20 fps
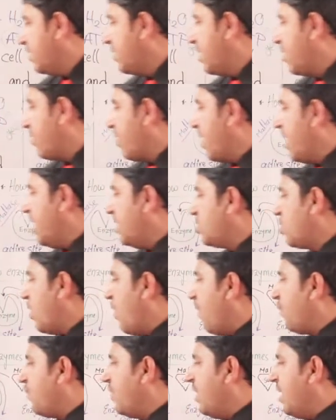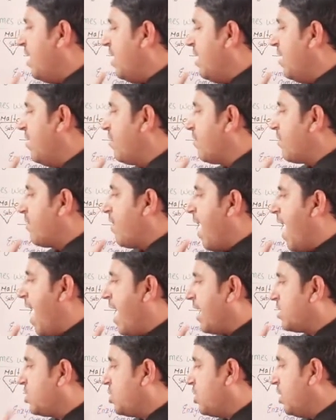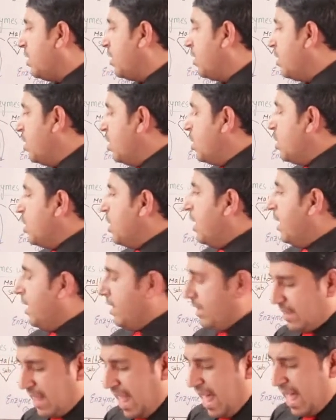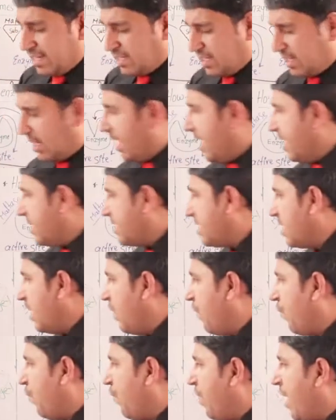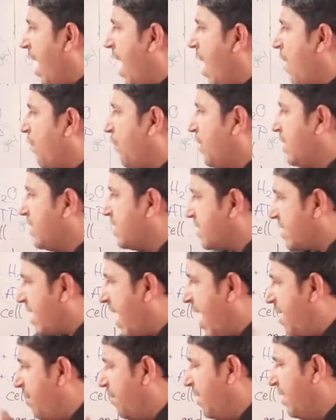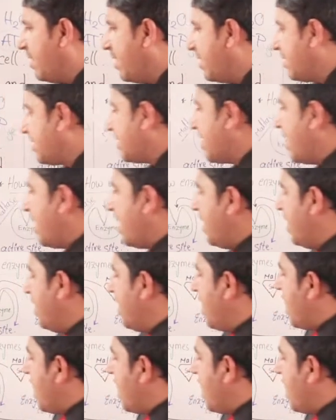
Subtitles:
the rate of the reaction. In that case, if we have enzyme in the cell,